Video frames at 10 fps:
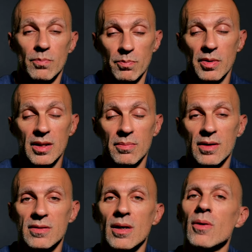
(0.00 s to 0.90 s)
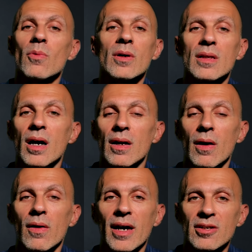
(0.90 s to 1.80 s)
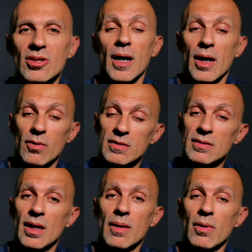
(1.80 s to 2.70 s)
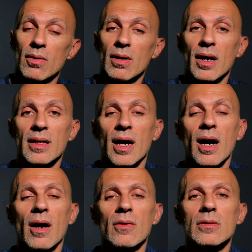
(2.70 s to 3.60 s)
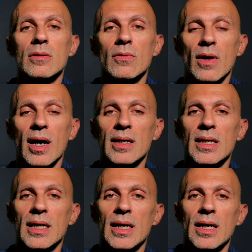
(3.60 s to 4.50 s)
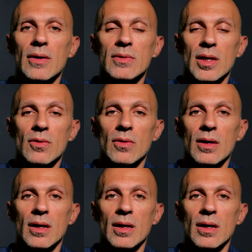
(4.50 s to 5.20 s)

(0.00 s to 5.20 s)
pretty busy with the relocation. I was still able anyhow to run with the new